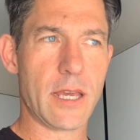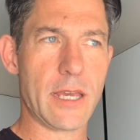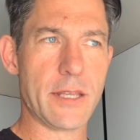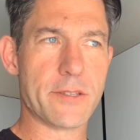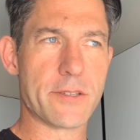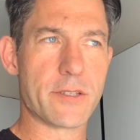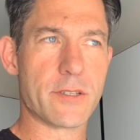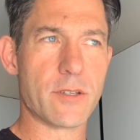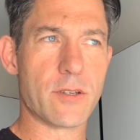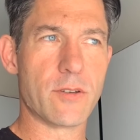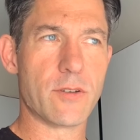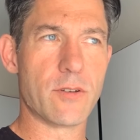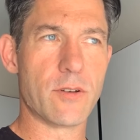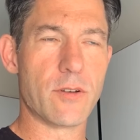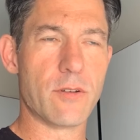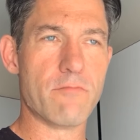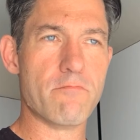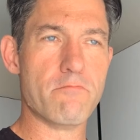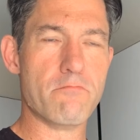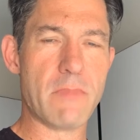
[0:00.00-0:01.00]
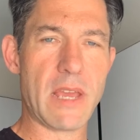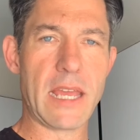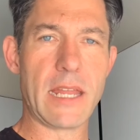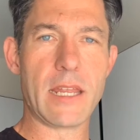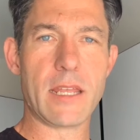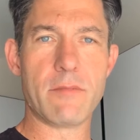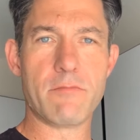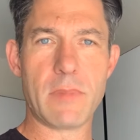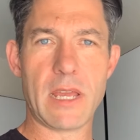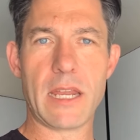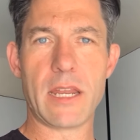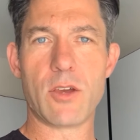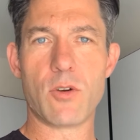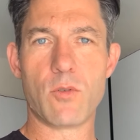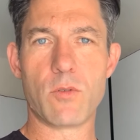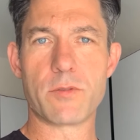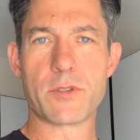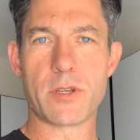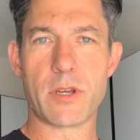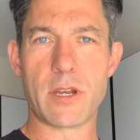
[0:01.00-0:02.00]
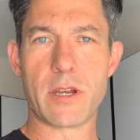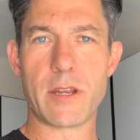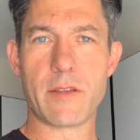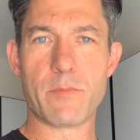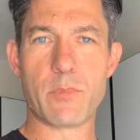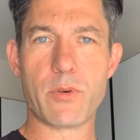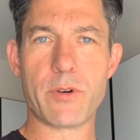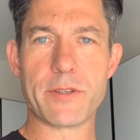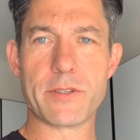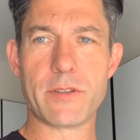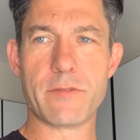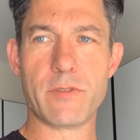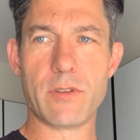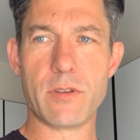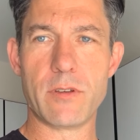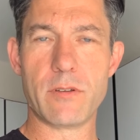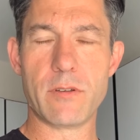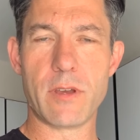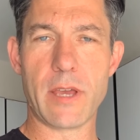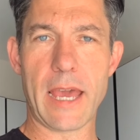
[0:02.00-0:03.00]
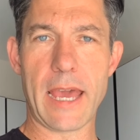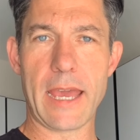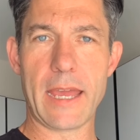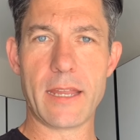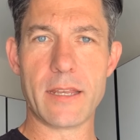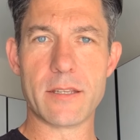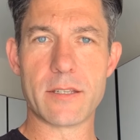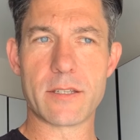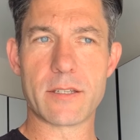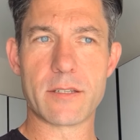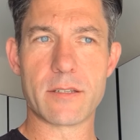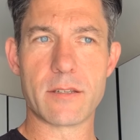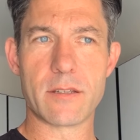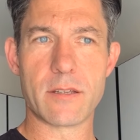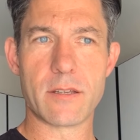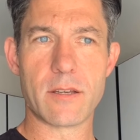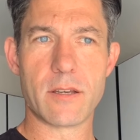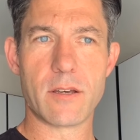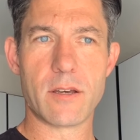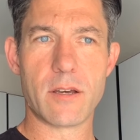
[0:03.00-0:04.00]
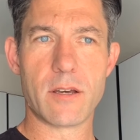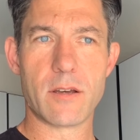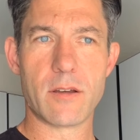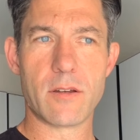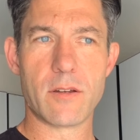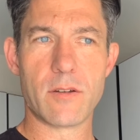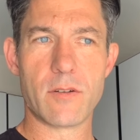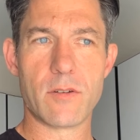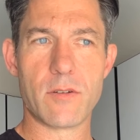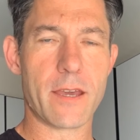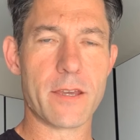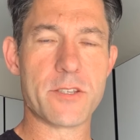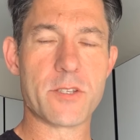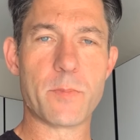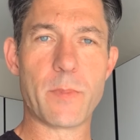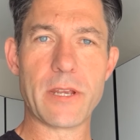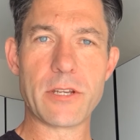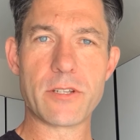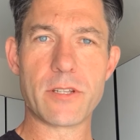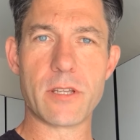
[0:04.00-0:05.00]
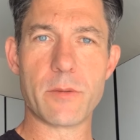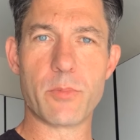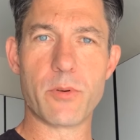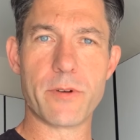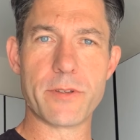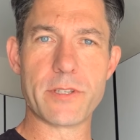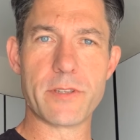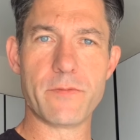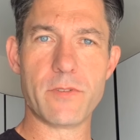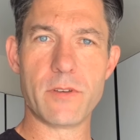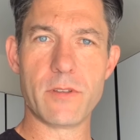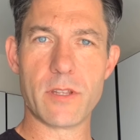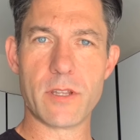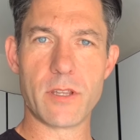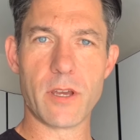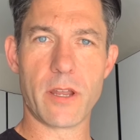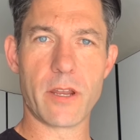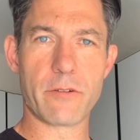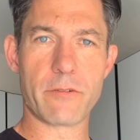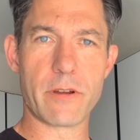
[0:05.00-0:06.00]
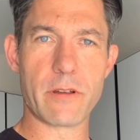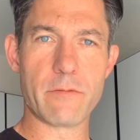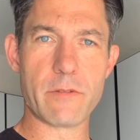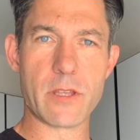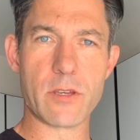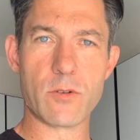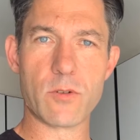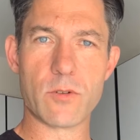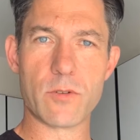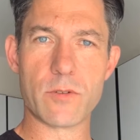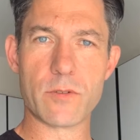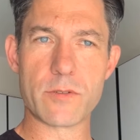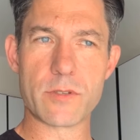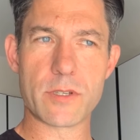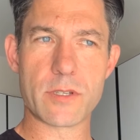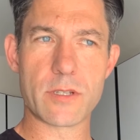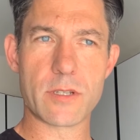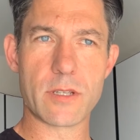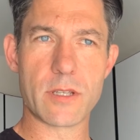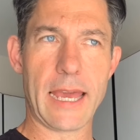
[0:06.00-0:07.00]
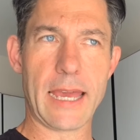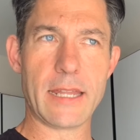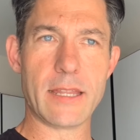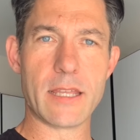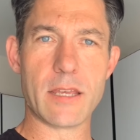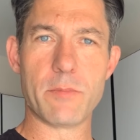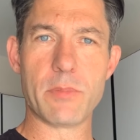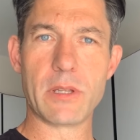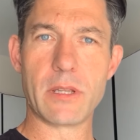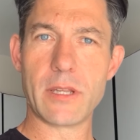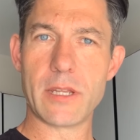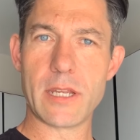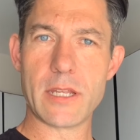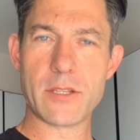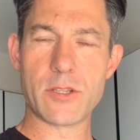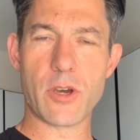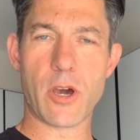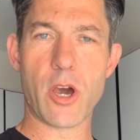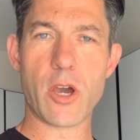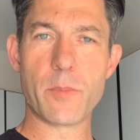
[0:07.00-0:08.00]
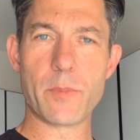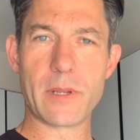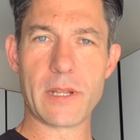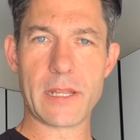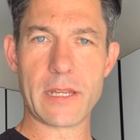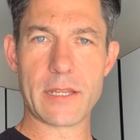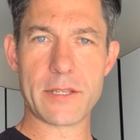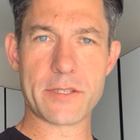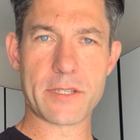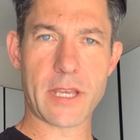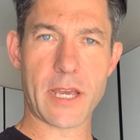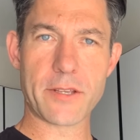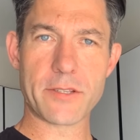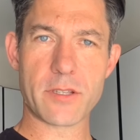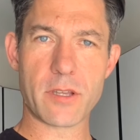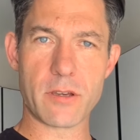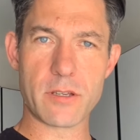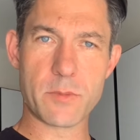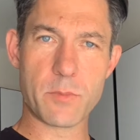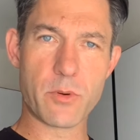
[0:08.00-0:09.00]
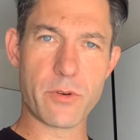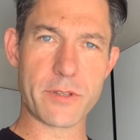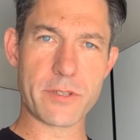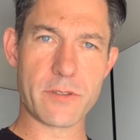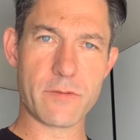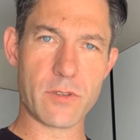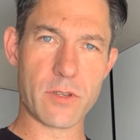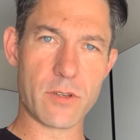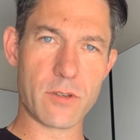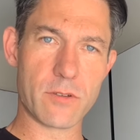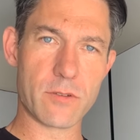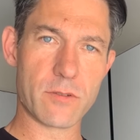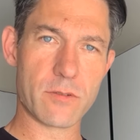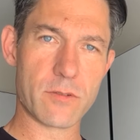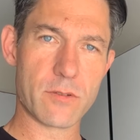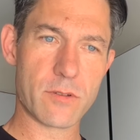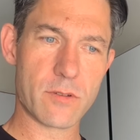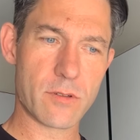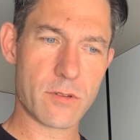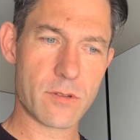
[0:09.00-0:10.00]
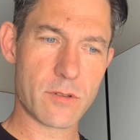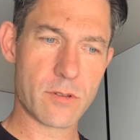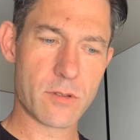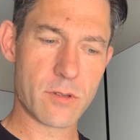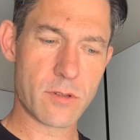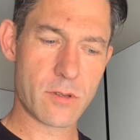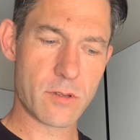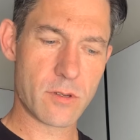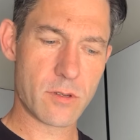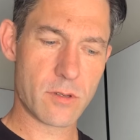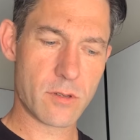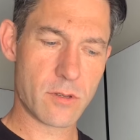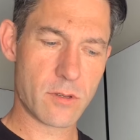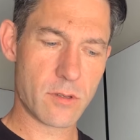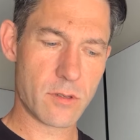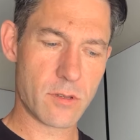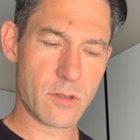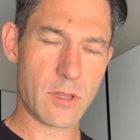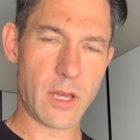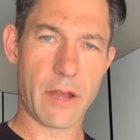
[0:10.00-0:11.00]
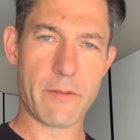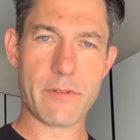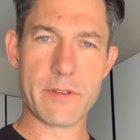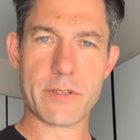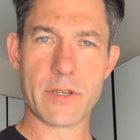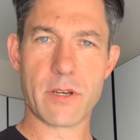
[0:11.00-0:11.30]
it's many, many alternative points of view, and especially points of view that don't agree with yours, and the ability to openly discuss those points of view, that